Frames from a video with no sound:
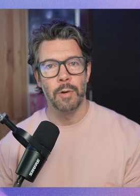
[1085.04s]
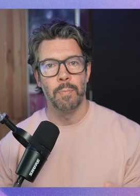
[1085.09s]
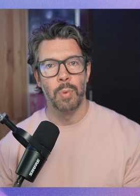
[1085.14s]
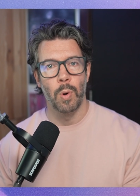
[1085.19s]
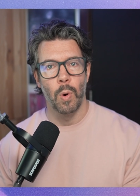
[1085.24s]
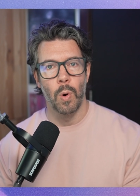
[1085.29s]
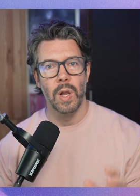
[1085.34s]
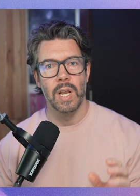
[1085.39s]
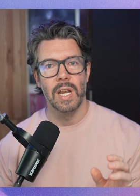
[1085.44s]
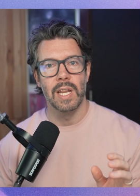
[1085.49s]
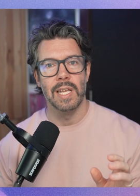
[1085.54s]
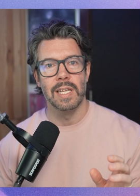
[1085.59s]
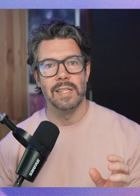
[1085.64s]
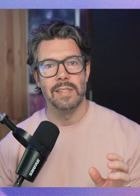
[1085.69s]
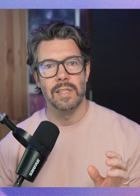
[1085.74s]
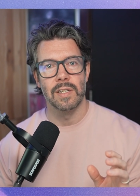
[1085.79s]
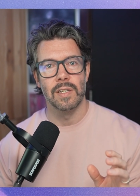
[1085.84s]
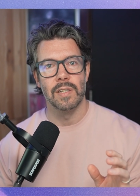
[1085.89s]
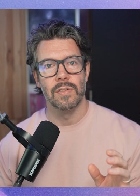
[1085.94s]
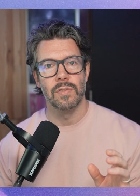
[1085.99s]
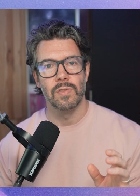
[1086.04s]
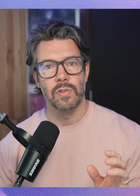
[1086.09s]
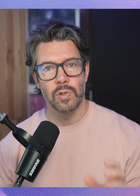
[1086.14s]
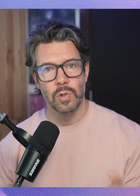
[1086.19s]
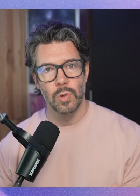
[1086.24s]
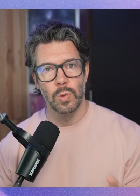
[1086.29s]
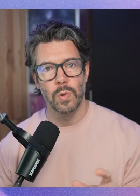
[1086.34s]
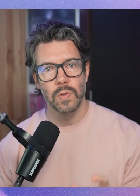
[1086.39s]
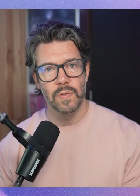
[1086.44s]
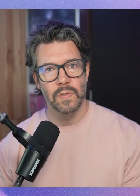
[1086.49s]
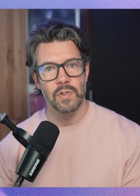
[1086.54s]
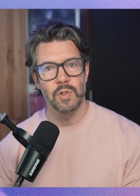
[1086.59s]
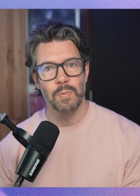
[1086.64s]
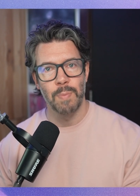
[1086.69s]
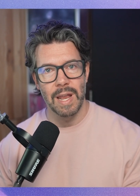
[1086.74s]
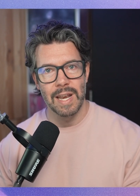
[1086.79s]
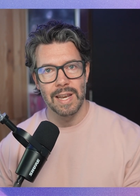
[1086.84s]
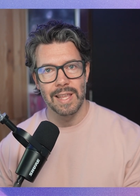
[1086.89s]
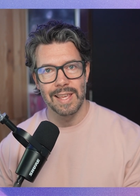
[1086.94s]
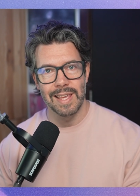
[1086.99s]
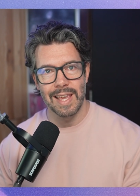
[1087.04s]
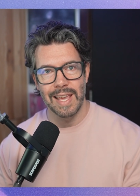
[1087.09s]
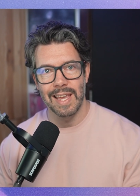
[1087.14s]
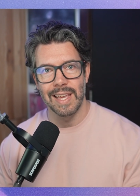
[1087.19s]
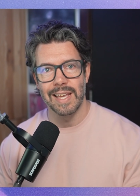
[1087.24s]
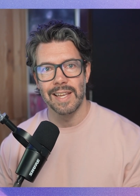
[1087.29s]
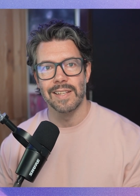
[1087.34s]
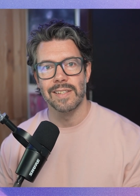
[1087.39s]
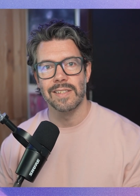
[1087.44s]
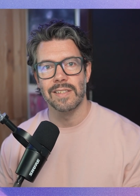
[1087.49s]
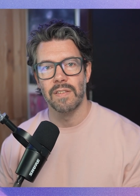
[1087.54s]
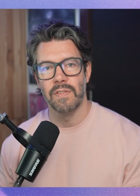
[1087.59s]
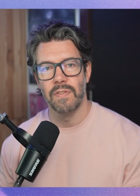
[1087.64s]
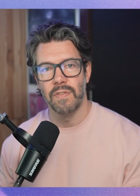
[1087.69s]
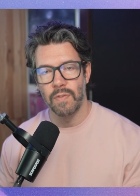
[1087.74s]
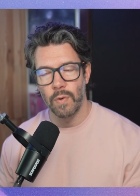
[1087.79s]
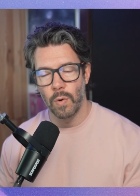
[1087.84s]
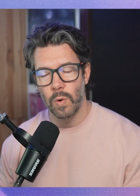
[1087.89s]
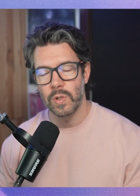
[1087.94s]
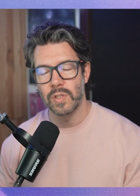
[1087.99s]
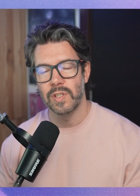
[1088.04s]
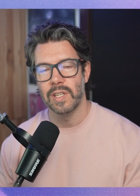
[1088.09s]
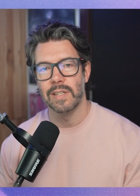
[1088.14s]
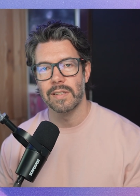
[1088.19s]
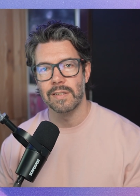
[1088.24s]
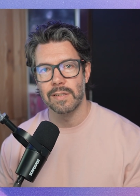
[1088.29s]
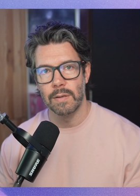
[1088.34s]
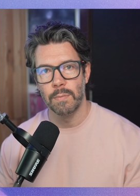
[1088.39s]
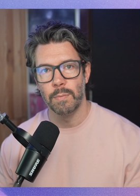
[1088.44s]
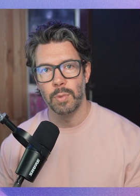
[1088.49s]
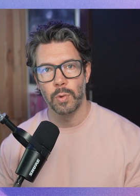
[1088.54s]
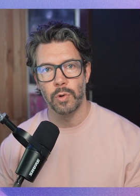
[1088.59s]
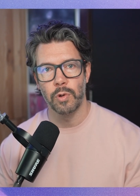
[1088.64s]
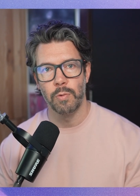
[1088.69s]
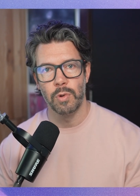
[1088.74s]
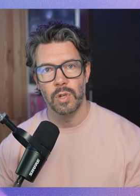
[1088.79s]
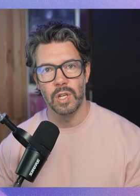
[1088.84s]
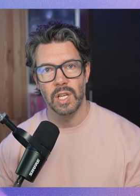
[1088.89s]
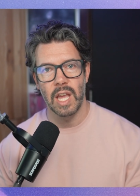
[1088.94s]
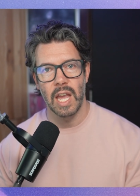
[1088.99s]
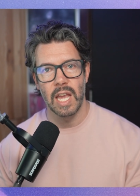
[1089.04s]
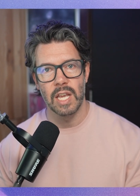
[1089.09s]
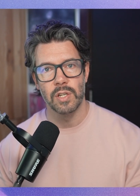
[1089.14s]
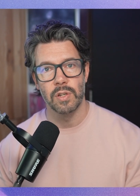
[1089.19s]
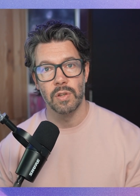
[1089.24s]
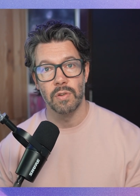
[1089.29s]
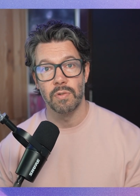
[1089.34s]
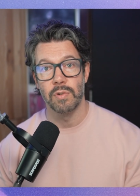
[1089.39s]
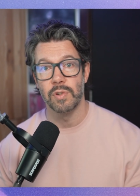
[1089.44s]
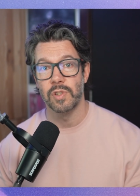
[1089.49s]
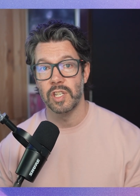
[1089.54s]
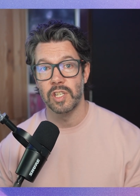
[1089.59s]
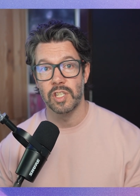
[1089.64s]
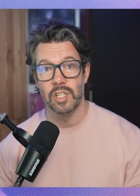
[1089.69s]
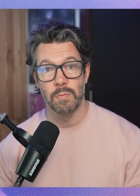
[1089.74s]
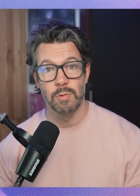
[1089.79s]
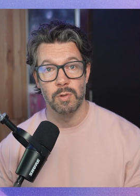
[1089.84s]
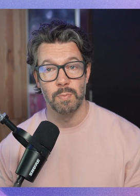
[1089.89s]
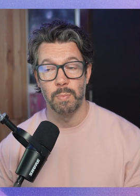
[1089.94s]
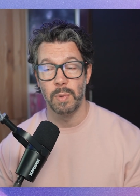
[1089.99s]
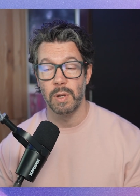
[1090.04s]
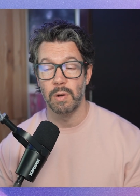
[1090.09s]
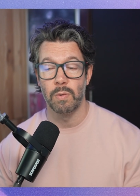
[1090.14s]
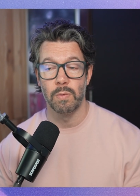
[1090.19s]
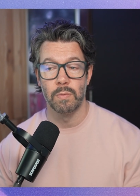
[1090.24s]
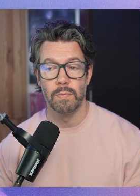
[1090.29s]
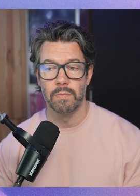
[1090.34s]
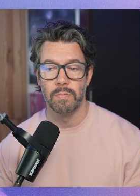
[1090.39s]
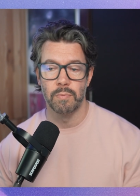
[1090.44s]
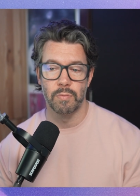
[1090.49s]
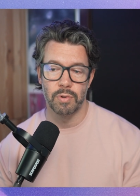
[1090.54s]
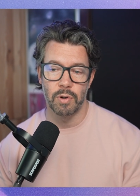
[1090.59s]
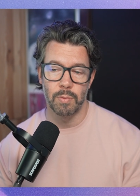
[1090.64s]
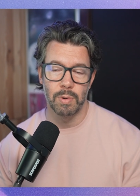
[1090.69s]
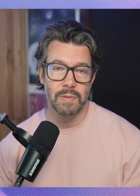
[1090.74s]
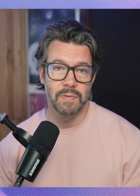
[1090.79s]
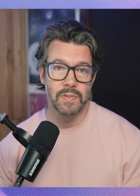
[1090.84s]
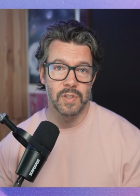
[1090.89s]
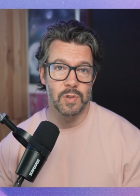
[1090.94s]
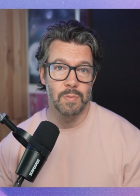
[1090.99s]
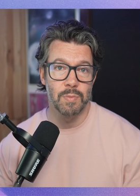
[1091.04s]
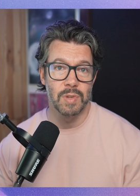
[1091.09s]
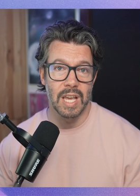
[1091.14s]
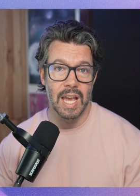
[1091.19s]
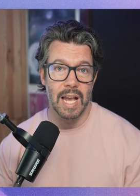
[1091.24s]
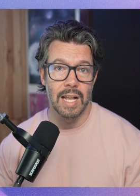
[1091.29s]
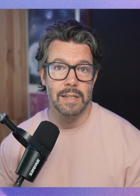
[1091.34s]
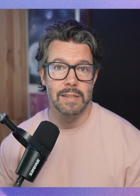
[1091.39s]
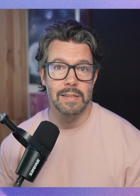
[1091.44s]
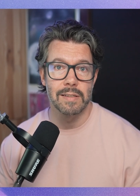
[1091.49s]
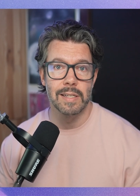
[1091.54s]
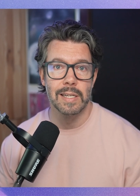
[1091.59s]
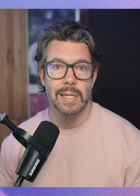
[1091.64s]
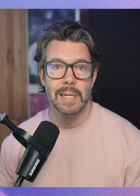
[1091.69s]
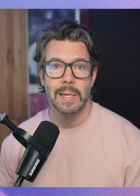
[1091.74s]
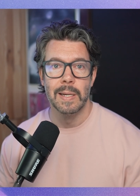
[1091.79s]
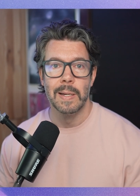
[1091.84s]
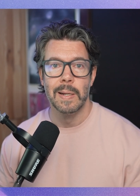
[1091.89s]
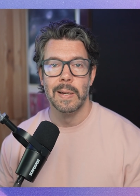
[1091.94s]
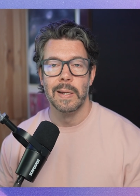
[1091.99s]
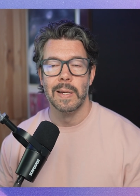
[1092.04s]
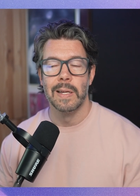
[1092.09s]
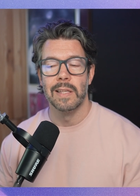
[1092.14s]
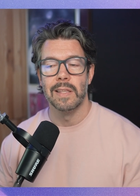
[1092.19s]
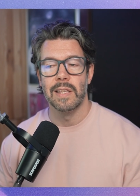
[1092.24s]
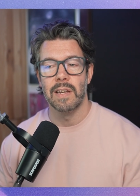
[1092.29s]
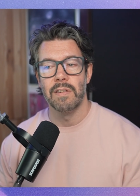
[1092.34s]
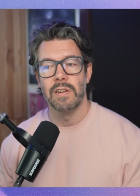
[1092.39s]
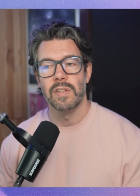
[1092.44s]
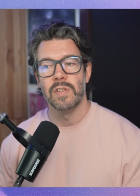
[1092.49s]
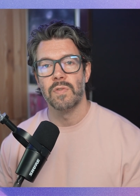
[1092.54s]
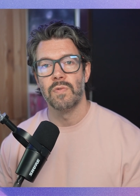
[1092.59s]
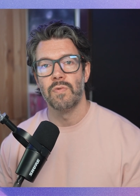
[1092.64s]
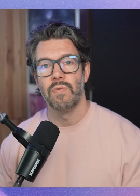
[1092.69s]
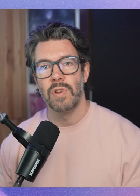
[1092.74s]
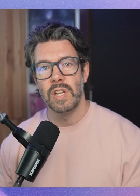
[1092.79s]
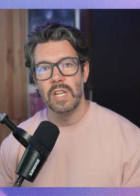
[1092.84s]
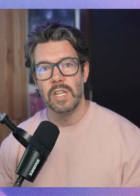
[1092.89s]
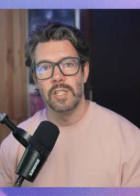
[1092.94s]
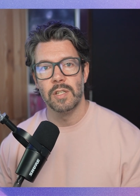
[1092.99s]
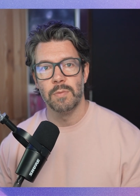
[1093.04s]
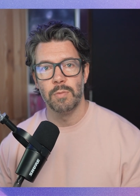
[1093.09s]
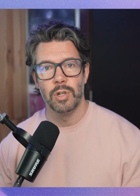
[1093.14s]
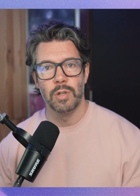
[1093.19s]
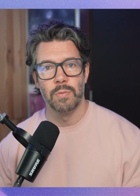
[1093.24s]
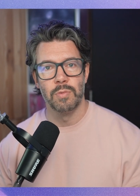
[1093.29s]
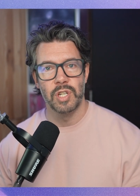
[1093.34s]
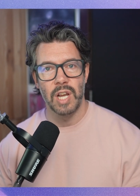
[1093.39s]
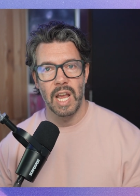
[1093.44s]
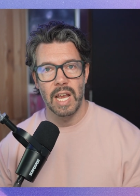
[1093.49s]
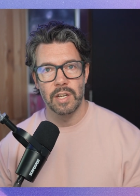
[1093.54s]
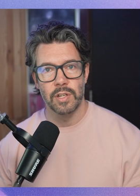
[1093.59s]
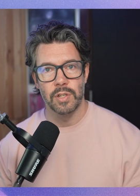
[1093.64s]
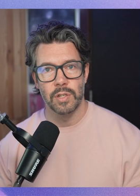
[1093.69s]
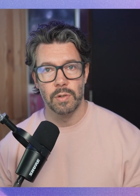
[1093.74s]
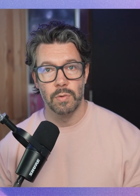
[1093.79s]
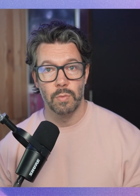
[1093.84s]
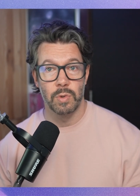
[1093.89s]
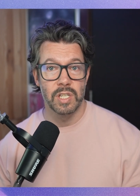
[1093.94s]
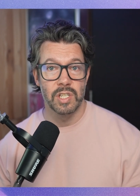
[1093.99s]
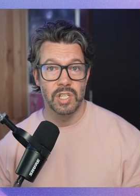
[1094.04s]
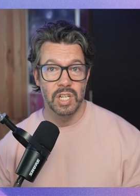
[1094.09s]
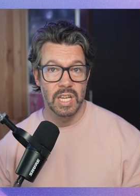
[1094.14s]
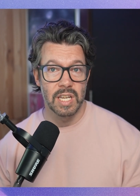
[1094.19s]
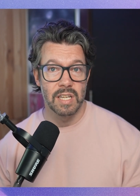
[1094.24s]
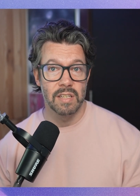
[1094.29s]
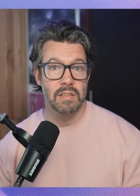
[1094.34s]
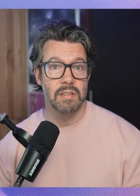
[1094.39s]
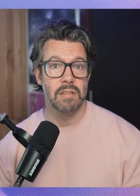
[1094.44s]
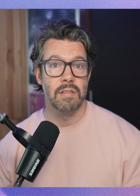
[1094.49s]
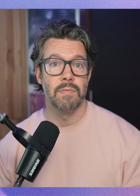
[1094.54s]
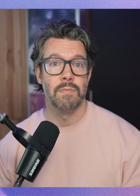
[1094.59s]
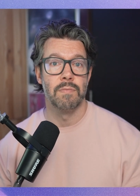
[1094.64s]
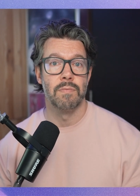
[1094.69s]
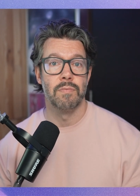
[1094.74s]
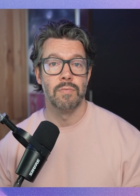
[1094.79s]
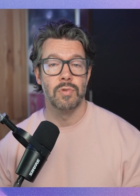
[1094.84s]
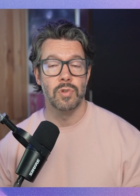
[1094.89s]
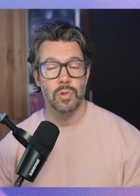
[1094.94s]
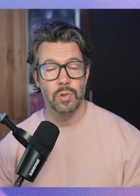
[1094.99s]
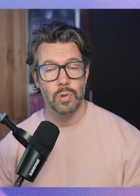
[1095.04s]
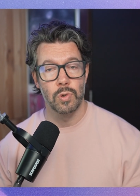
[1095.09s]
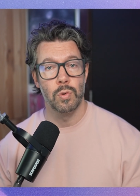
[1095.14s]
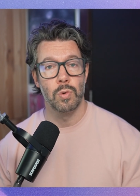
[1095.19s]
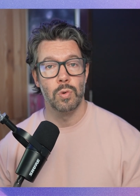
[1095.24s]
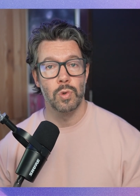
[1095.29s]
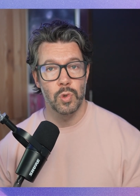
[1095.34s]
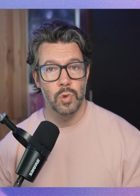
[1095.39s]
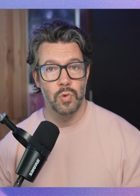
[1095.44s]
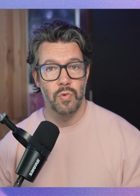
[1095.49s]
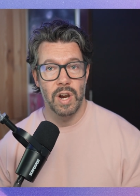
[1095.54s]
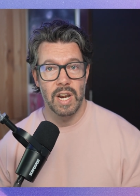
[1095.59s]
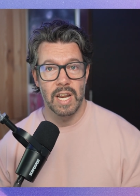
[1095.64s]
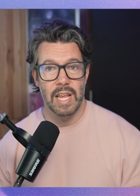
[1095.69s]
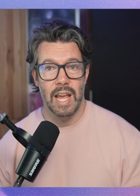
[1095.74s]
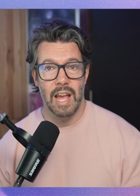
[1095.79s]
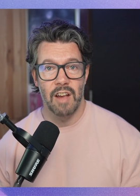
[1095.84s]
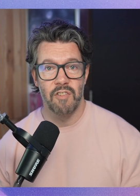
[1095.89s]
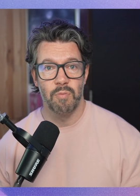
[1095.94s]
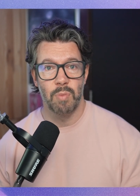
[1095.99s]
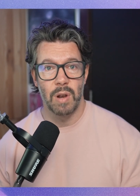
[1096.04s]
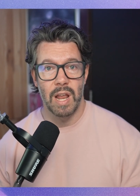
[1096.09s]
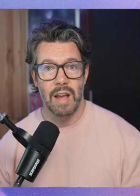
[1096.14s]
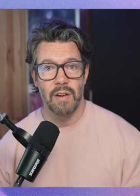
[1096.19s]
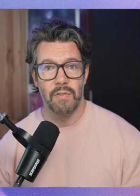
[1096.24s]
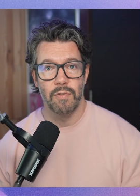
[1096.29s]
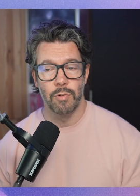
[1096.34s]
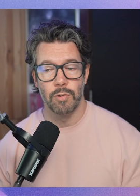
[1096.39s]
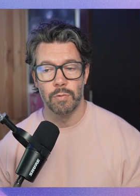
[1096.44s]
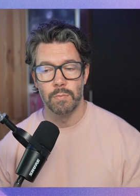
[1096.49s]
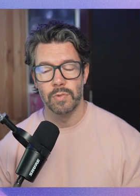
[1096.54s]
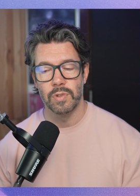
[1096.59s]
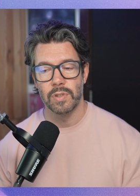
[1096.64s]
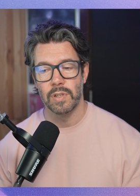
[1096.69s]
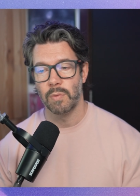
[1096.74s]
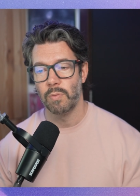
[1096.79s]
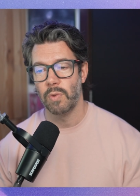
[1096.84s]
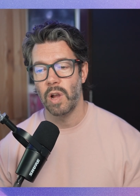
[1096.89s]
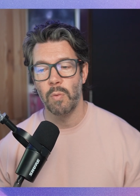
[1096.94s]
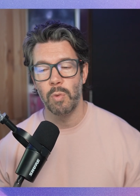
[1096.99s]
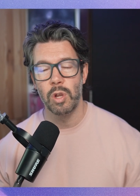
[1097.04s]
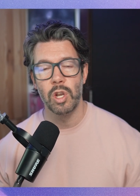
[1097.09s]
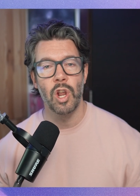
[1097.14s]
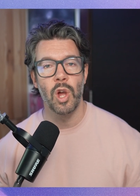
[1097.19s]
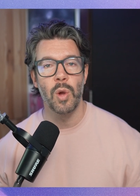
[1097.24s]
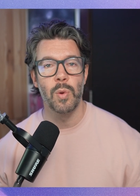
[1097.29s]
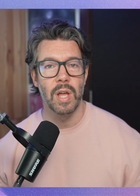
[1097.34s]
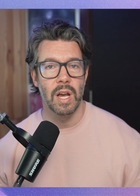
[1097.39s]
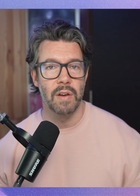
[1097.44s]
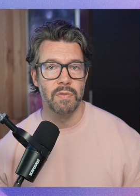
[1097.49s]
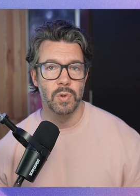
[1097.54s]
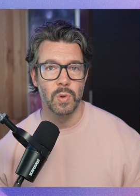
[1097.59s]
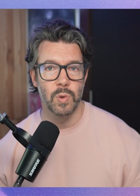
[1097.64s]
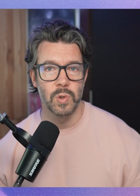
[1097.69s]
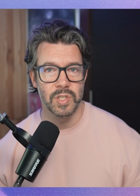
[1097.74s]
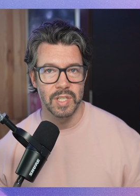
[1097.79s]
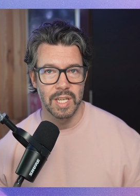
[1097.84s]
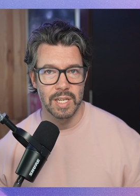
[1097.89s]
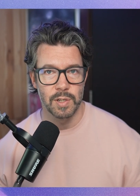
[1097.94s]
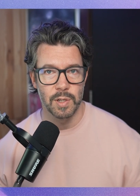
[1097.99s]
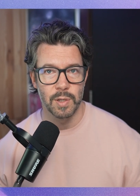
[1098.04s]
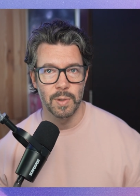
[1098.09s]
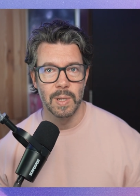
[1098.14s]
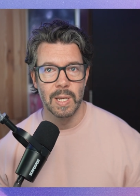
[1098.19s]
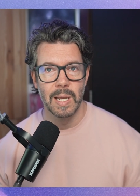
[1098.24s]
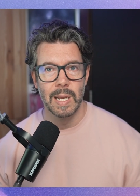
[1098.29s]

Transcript: point is that schools have spent years forcing simple communication through systems built probably for something else. There is a reasonable objection, which is schools already have platforms. And we know that, of course they do.